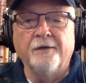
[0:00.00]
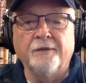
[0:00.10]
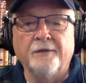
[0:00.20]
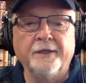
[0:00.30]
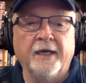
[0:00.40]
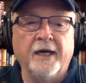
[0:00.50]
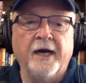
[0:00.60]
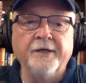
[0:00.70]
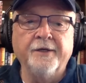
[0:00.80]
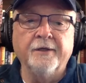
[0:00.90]

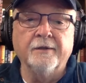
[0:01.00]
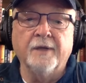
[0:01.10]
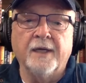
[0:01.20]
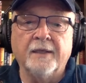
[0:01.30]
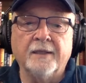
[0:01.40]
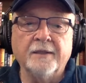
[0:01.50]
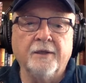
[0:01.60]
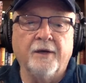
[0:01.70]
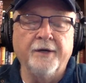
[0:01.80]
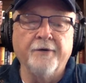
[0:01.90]
under
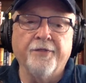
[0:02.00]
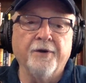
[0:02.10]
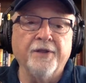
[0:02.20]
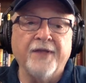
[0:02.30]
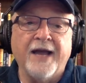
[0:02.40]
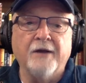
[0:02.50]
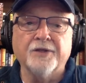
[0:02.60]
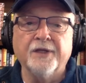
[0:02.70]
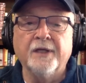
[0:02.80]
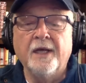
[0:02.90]

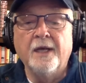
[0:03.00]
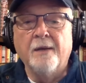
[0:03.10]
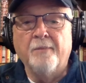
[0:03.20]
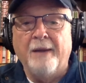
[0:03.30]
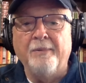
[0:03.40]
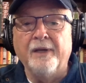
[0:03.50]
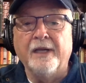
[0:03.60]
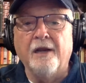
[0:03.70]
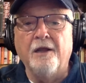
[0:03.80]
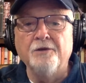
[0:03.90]
30,000, probably
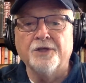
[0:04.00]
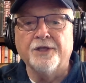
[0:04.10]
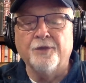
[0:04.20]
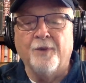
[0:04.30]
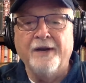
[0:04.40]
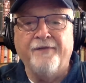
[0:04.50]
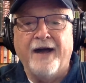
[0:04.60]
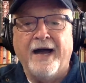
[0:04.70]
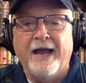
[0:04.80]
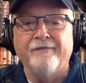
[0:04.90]
close to
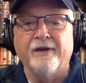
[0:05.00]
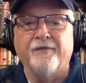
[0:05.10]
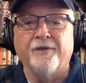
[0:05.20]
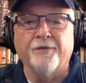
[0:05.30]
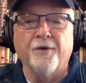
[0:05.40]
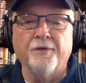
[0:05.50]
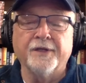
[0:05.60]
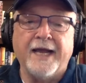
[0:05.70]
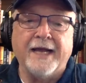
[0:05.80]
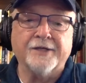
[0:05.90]
25. And if you throw the
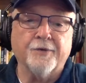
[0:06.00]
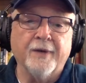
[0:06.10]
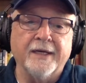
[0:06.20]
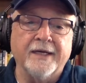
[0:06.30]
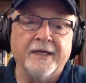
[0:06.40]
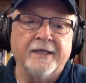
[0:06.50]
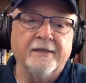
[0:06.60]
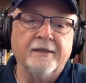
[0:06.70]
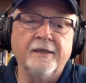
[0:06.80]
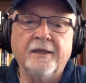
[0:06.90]
tax credit in,
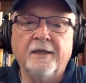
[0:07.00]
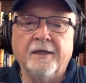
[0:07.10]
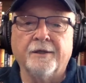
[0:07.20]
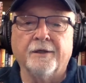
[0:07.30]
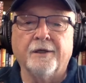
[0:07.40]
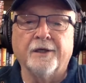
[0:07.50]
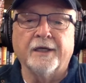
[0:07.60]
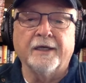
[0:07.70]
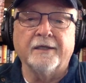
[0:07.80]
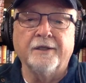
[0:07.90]
you're
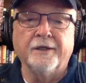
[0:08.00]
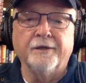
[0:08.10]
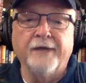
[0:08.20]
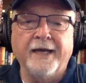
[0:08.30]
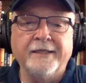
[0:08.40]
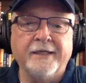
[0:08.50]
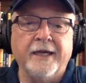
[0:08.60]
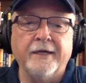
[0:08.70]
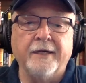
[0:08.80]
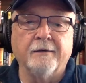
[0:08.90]
looking at,
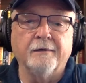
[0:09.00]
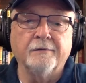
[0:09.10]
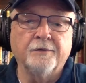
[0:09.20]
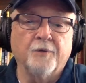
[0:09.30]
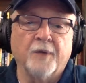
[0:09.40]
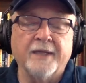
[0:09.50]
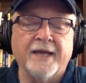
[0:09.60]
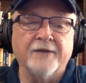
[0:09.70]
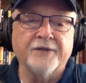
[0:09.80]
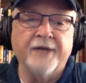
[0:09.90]
$19,000 or
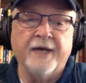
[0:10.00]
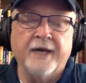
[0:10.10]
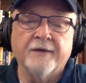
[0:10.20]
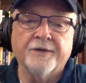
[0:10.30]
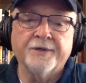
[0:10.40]
$20,000.